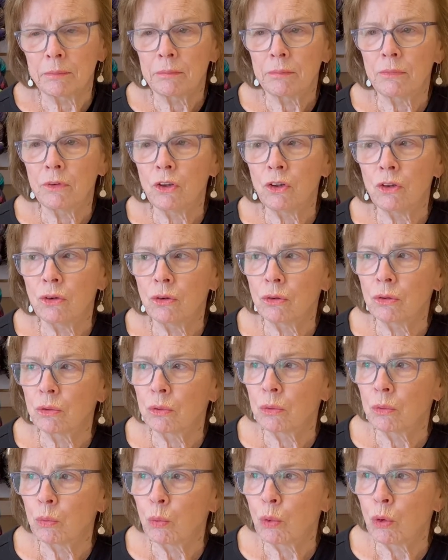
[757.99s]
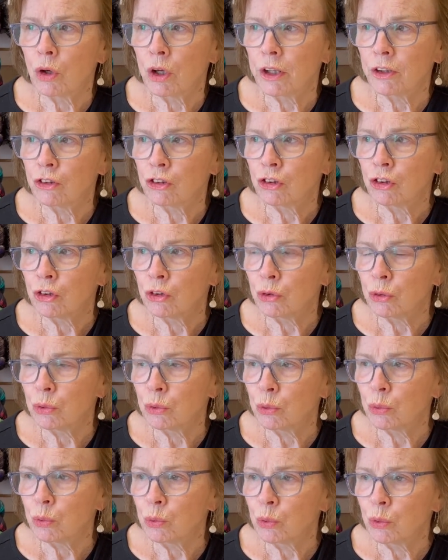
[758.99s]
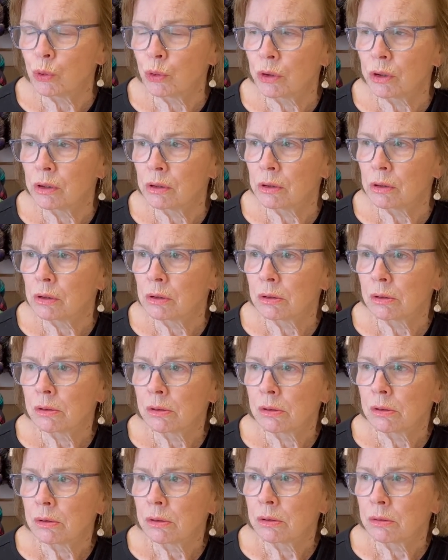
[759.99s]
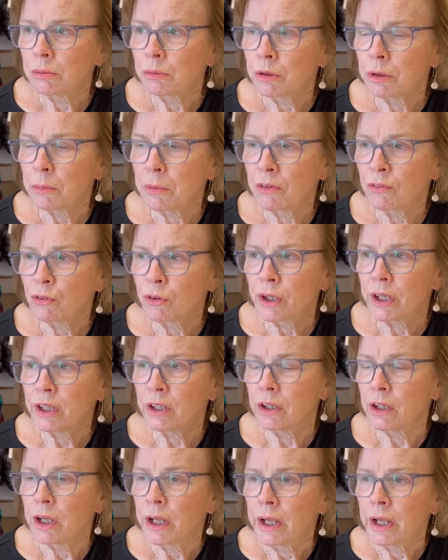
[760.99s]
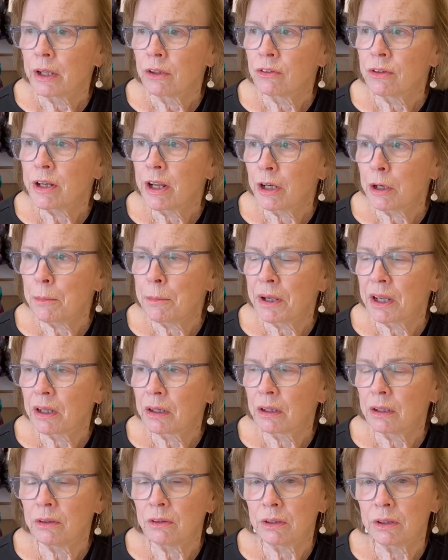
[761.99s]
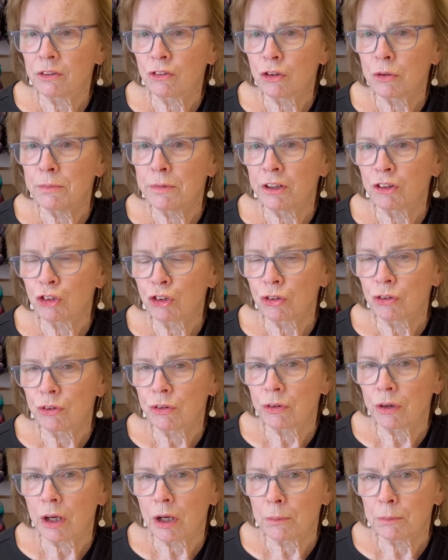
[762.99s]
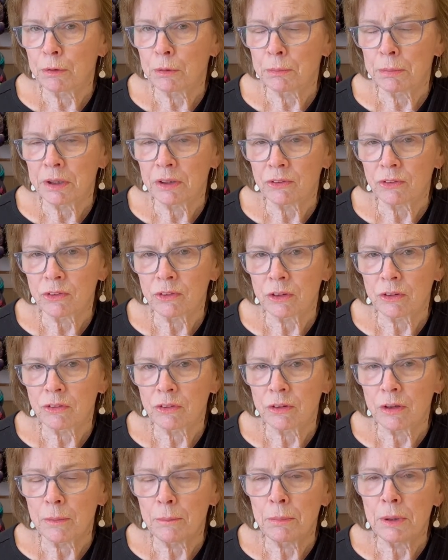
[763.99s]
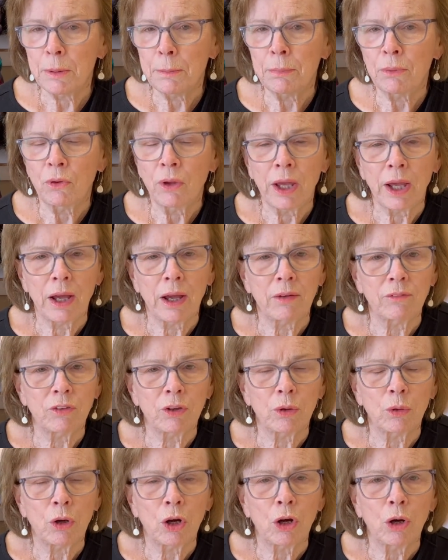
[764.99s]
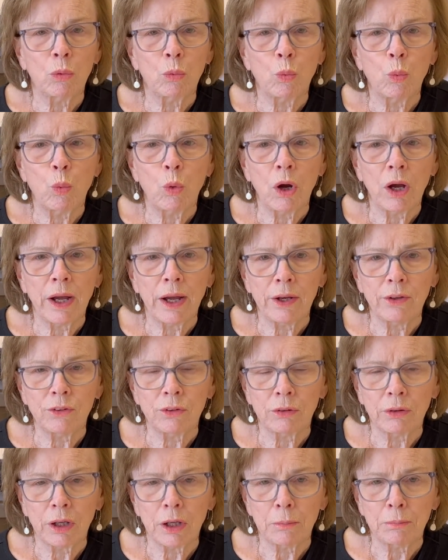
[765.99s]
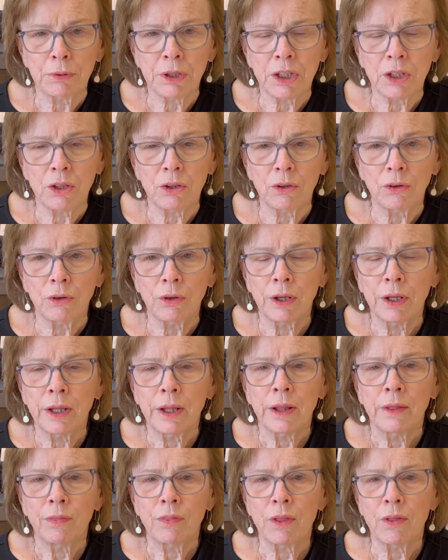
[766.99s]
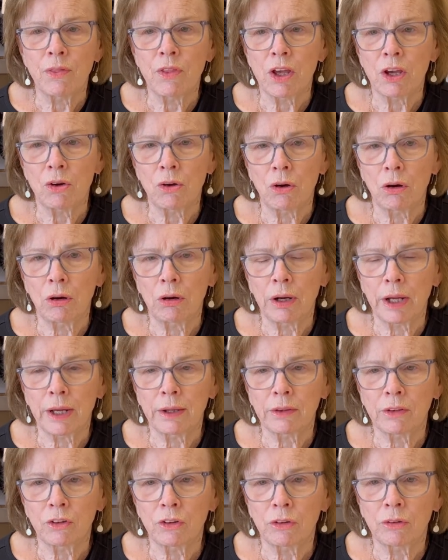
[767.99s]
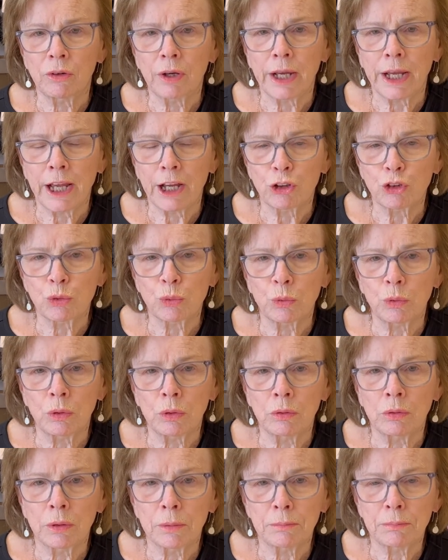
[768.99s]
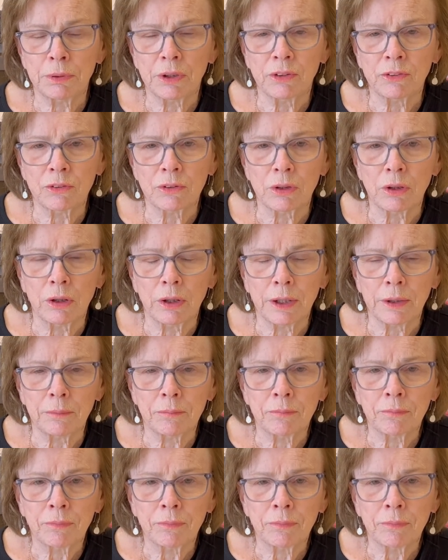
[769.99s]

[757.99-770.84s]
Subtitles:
You'll want to, what am I forgetting? It's not a bad idea to measure your upper bust. Some people are wider up here than they are at their actual bust line.